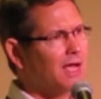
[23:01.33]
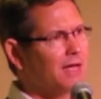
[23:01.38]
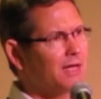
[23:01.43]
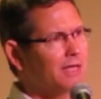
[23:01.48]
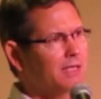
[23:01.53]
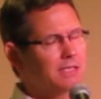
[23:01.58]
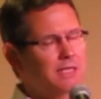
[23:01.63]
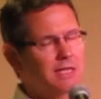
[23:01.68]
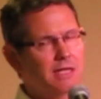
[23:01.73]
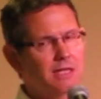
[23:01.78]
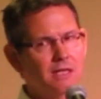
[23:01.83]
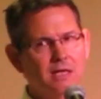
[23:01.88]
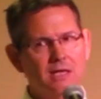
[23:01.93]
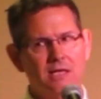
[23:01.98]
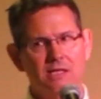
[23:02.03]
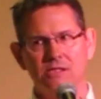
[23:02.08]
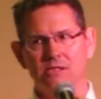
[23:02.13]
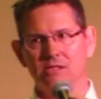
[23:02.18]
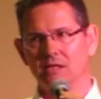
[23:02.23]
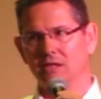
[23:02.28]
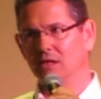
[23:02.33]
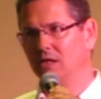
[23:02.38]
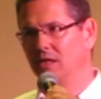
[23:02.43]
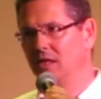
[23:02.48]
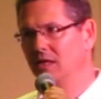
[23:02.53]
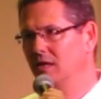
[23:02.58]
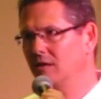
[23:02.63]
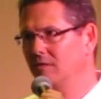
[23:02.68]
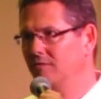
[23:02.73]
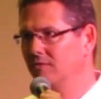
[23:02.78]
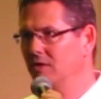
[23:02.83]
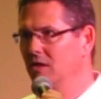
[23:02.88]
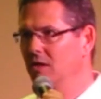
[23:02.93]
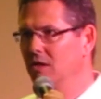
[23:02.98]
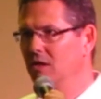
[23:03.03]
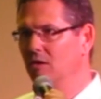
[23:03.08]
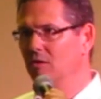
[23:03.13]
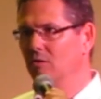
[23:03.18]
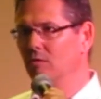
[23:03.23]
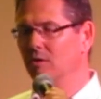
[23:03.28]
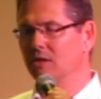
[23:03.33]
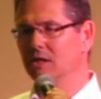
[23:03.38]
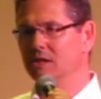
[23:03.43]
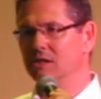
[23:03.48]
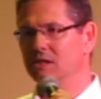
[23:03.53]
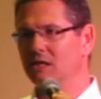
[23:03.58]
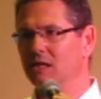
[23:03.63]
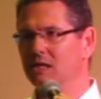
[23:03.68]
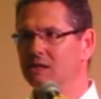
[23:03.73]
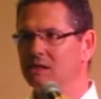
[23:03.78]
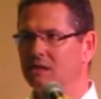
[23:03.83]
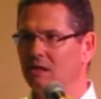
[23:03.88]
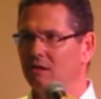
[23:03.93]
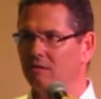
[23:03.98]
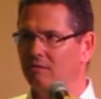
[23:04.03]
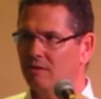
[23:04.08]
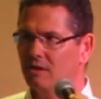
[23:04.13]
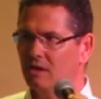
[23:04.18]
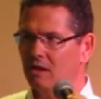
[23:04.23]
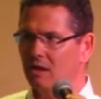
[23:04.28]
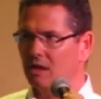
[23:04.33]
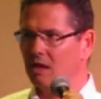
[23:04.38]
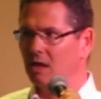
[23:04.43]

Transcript: God intended us to live with a sense of